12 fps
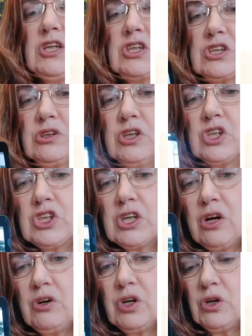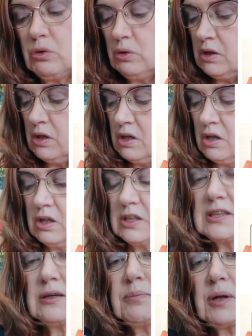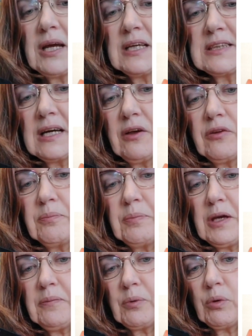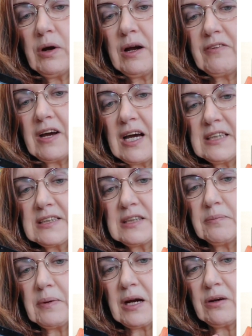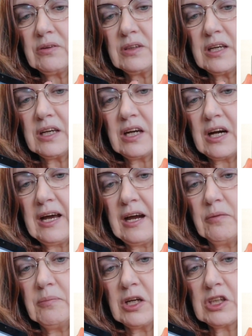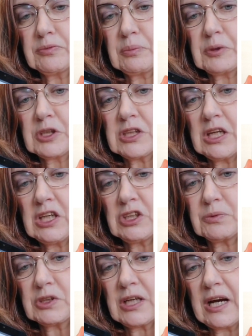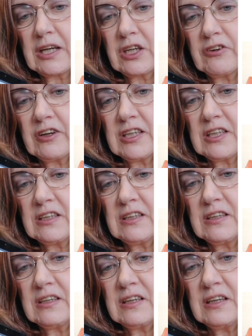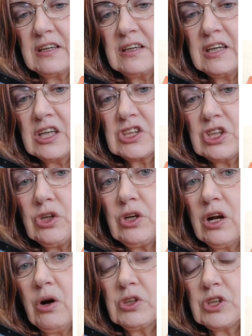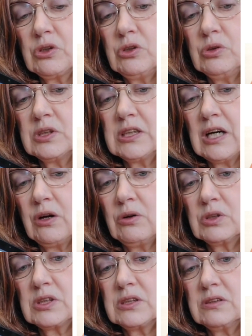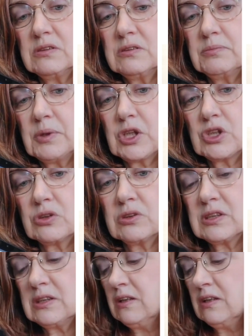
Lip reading: it's going to show you some plants that other people have asked about and got how much of a percentage it was accurate. So you can also use those pictures.